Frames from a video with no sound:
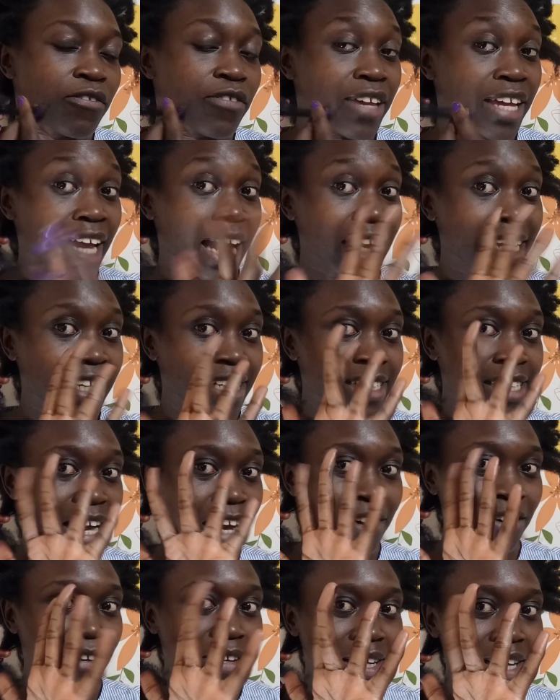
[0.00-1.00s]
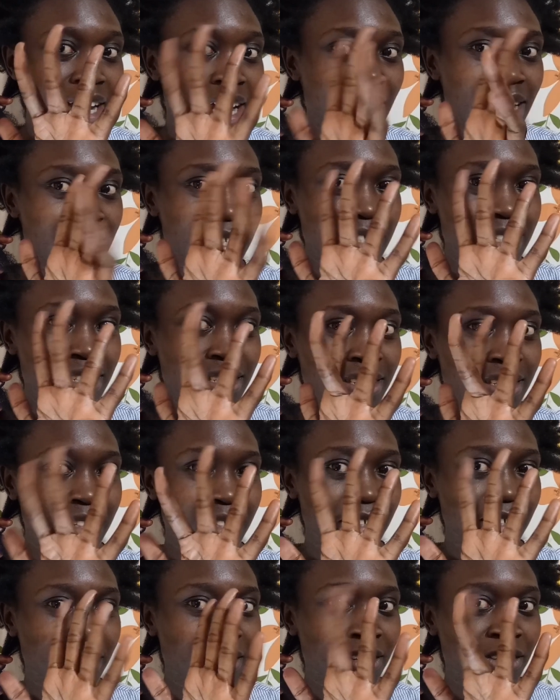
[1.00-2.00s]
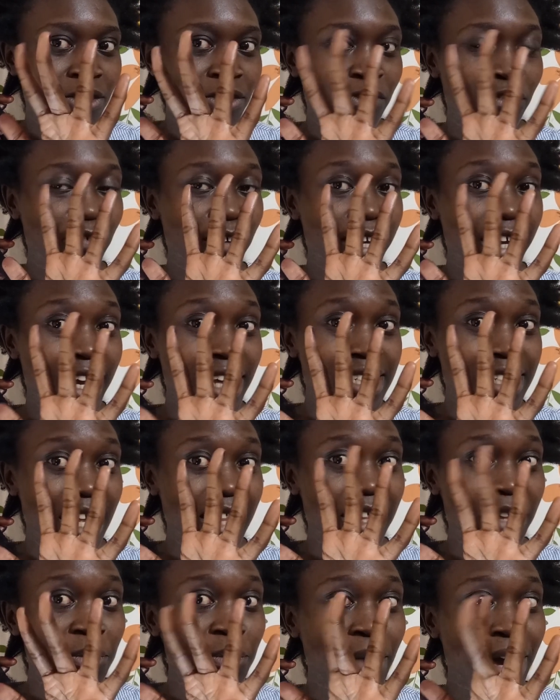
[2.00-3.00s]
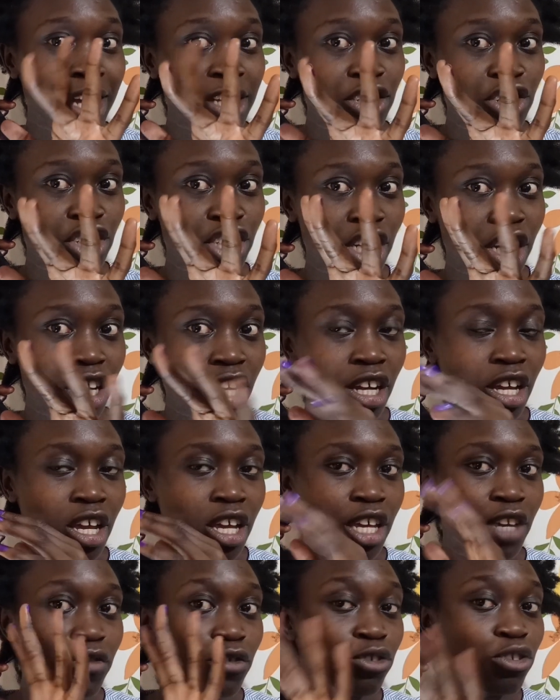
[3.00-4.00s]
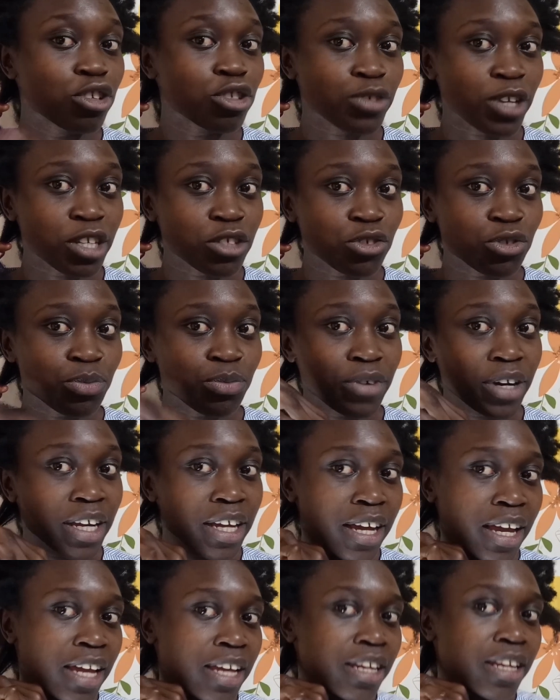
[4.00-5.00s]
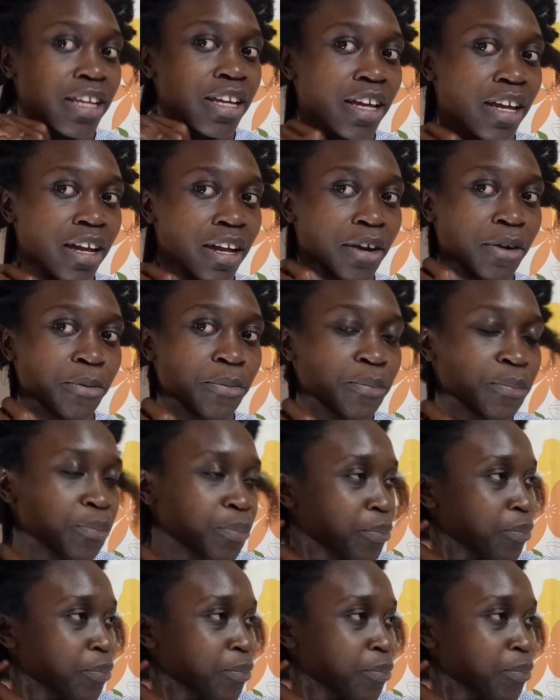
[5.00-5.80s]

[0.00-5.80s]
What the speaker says: Finger detangle, guys. Fingers are the magic if you don't want to break any hair.